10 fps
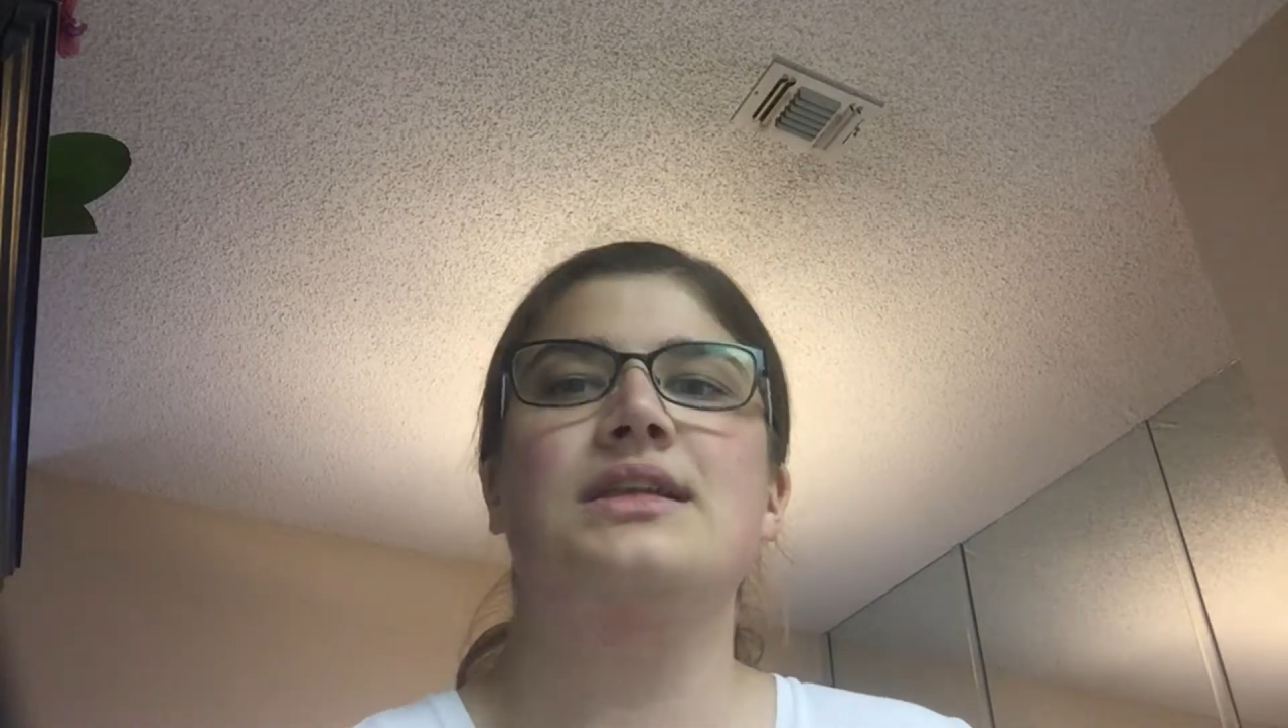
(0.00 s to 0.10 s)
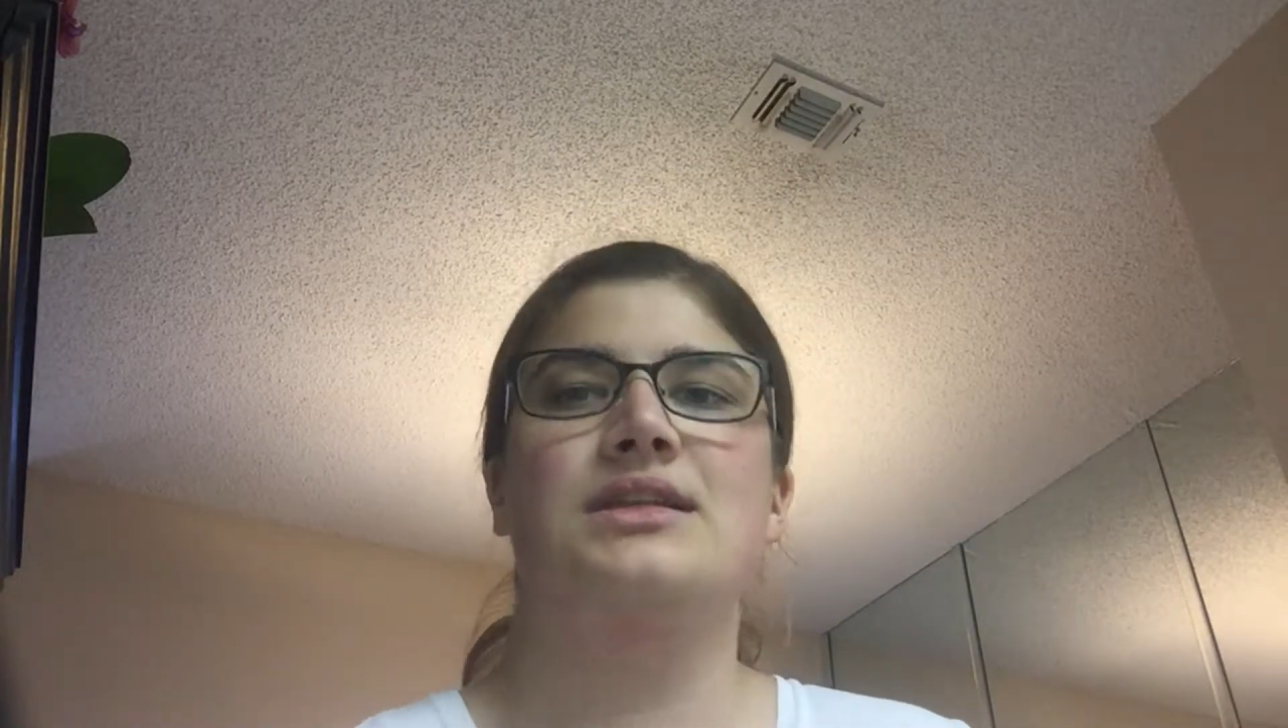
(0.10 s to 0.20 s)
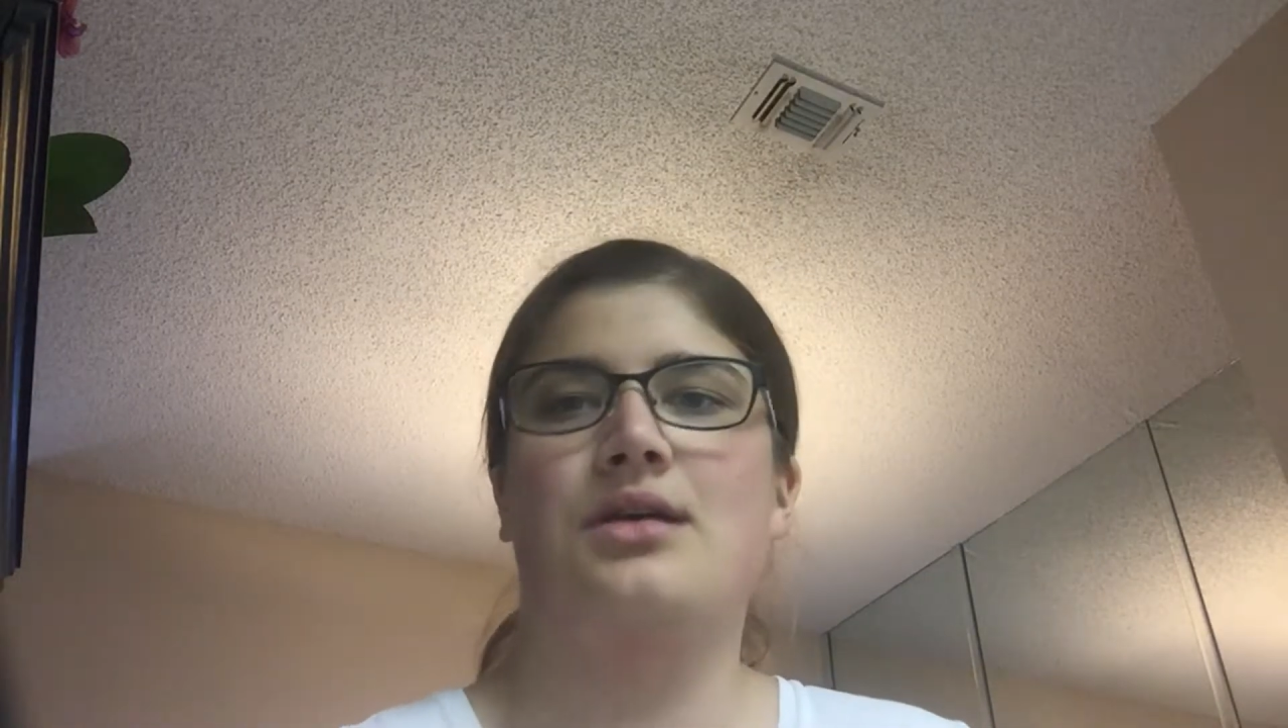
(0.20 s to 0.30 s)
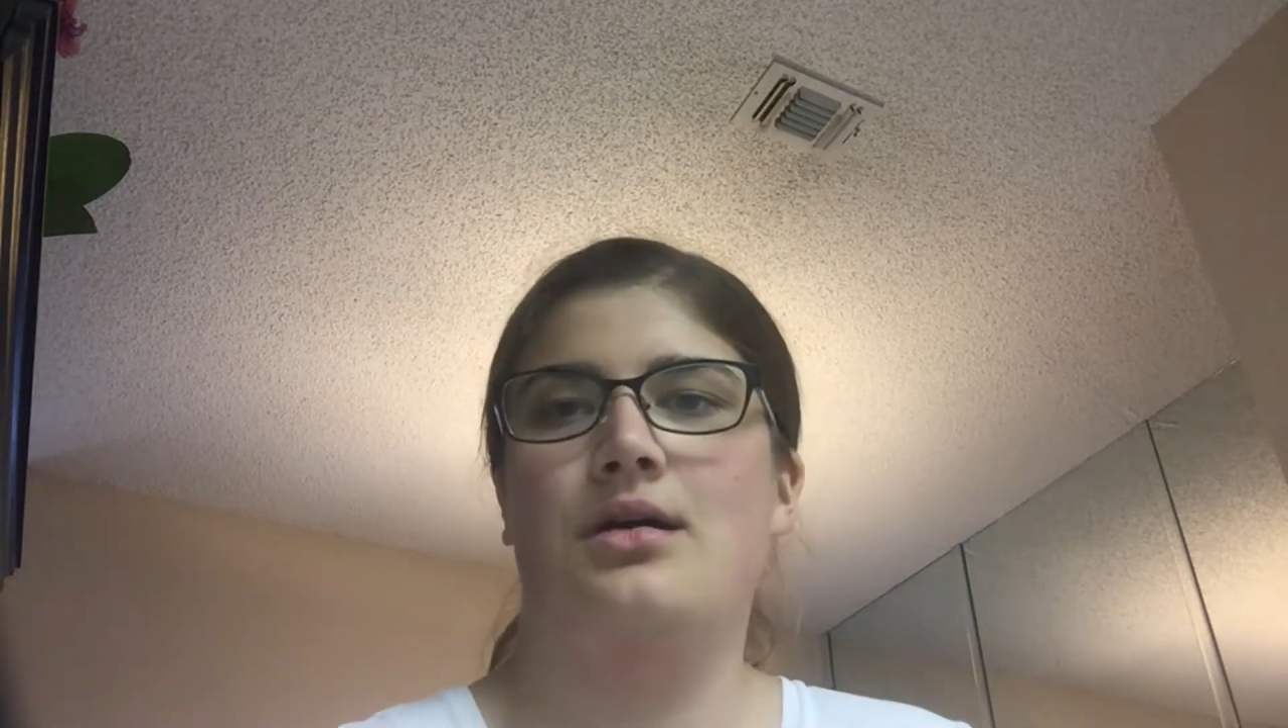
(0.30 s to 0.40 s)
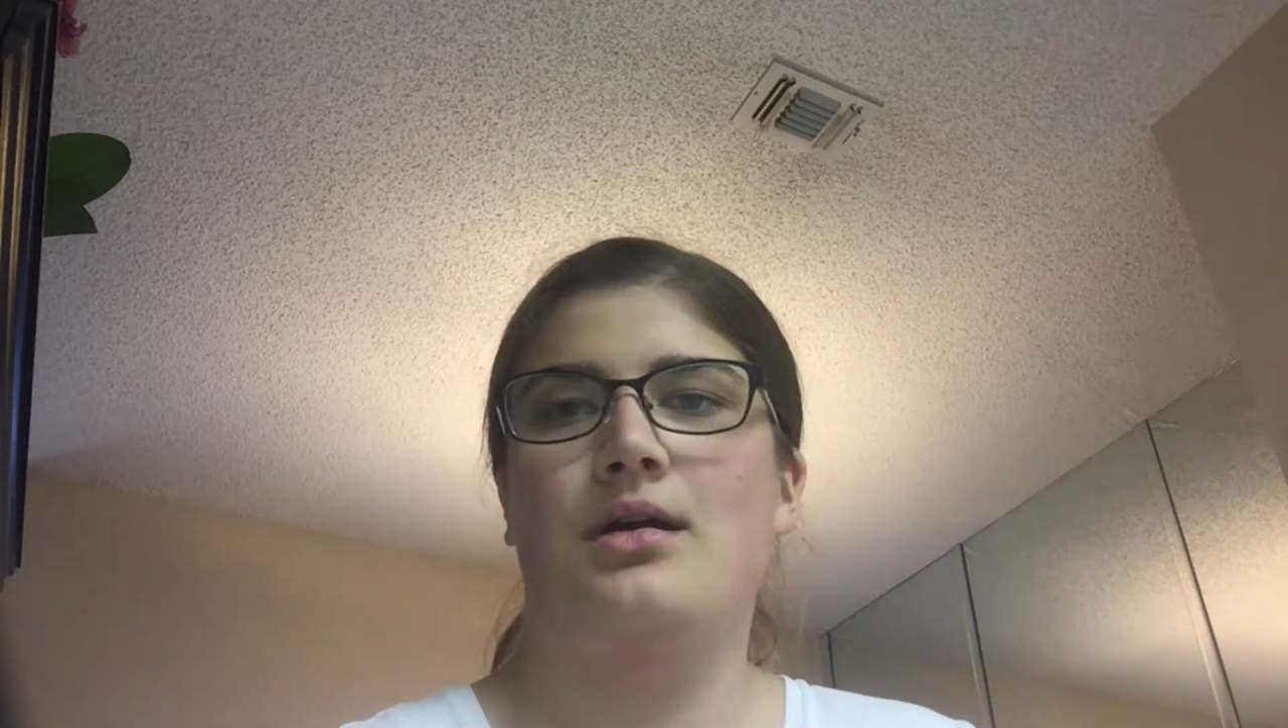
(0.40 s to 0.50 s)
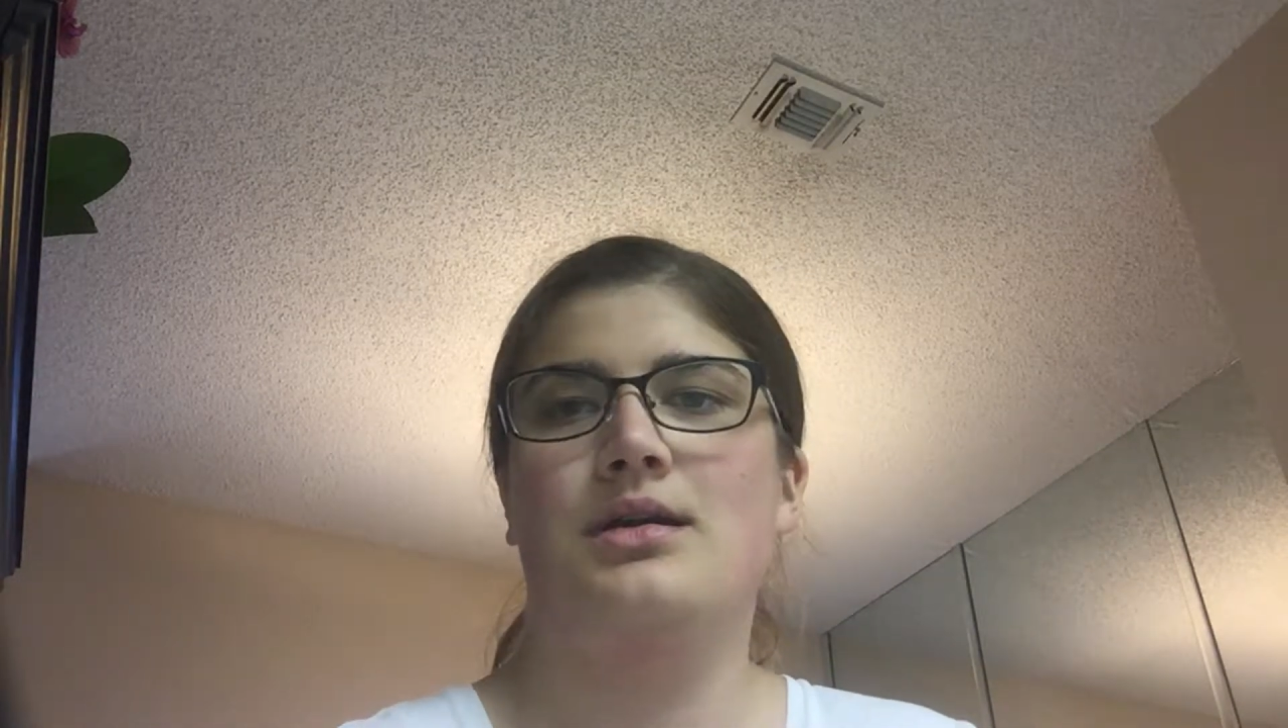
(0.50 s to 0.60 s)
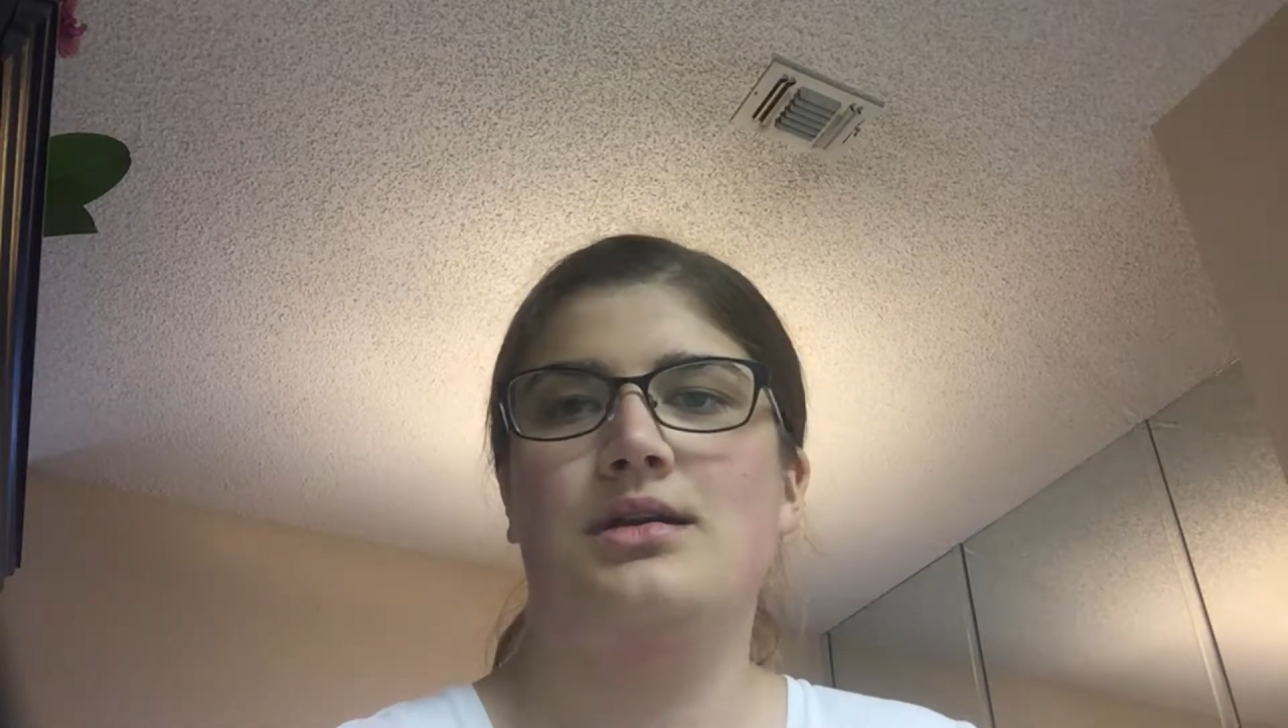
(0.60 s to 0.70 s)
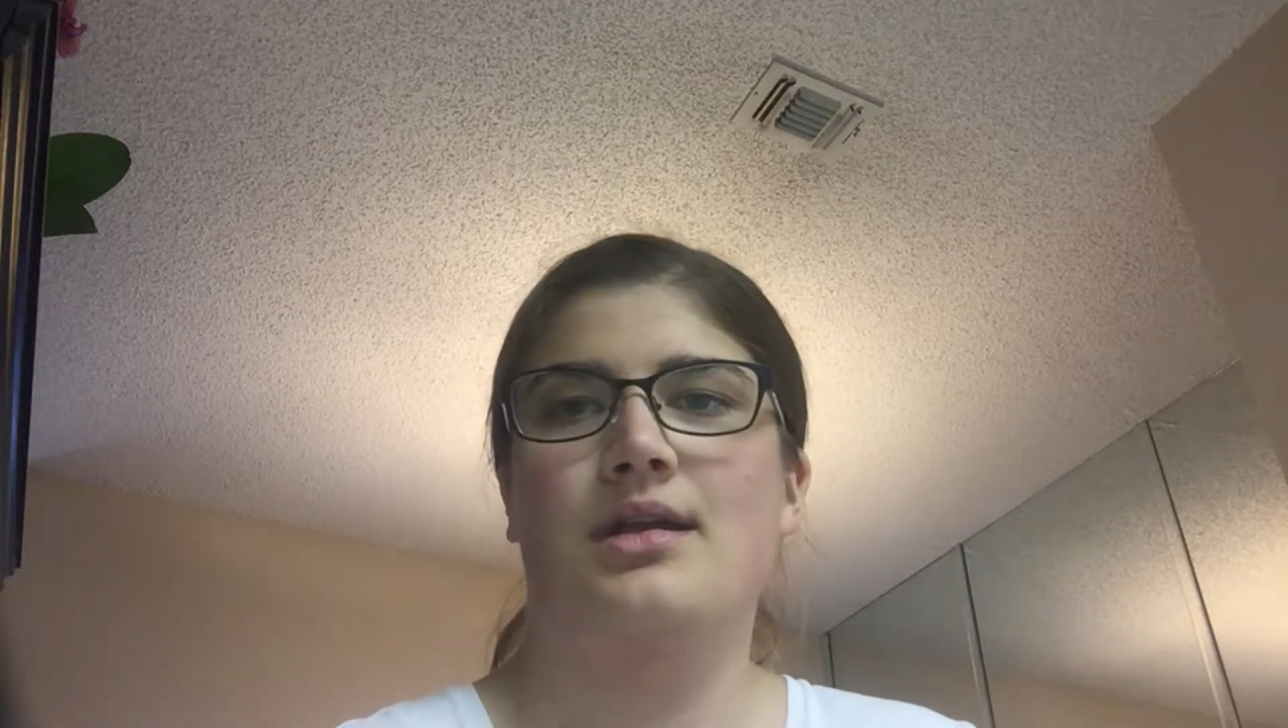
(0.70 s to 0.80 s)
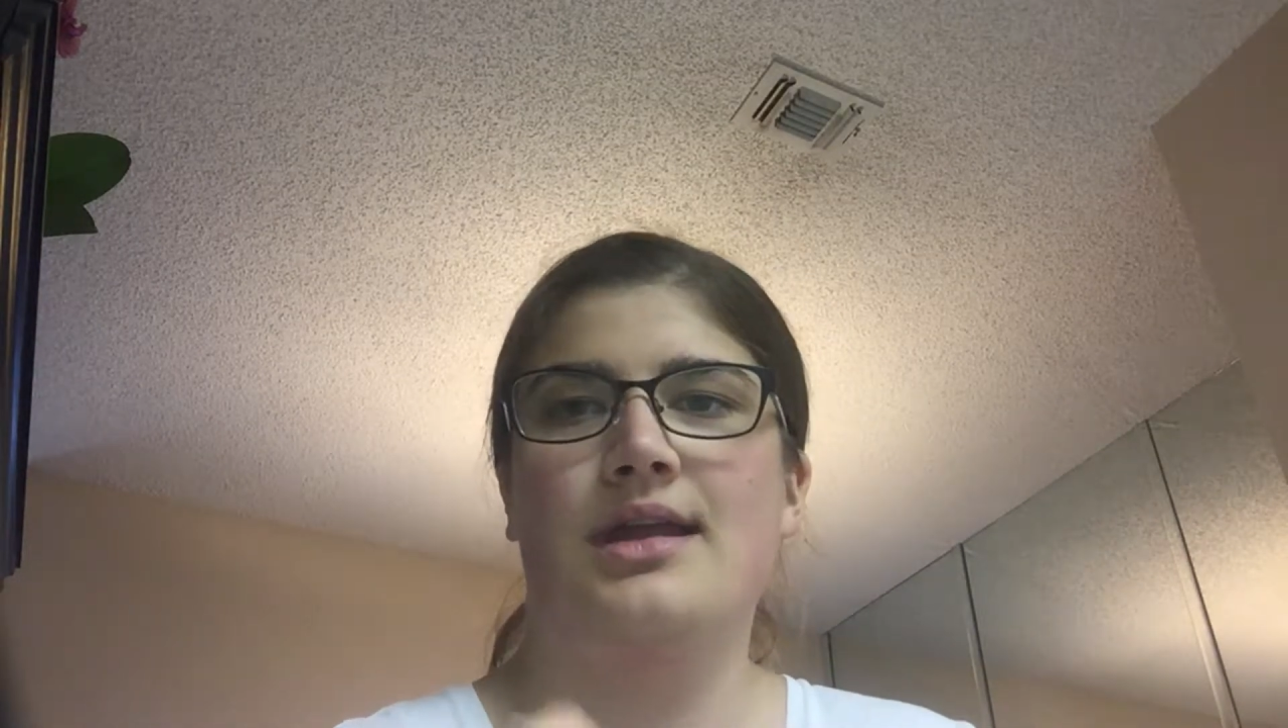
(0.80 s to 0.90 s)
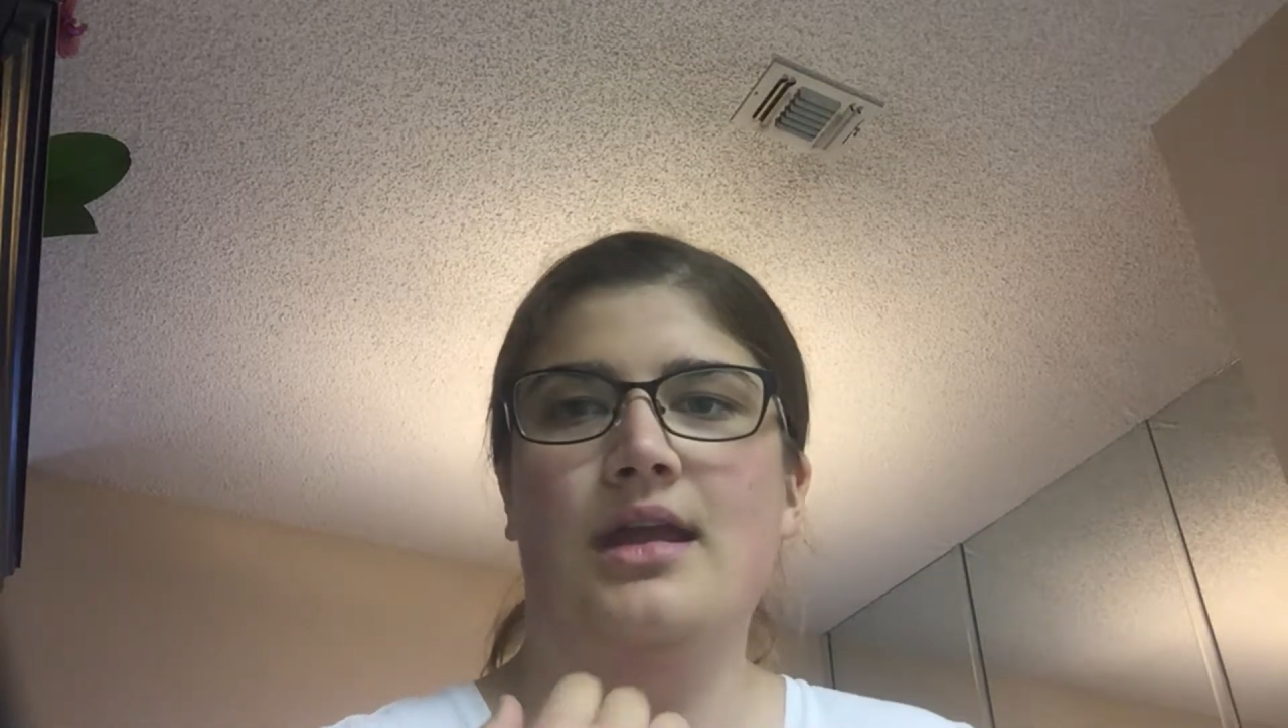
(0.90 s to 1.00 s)
songs
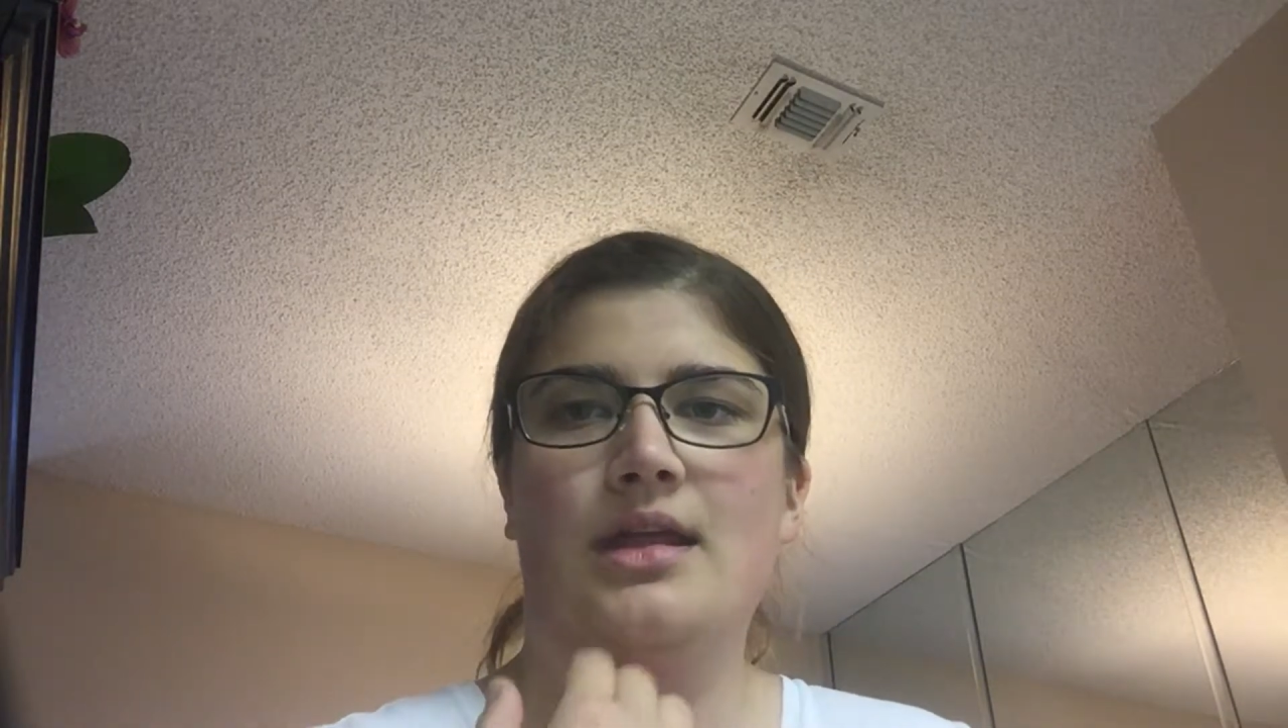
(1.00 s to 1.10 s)
on it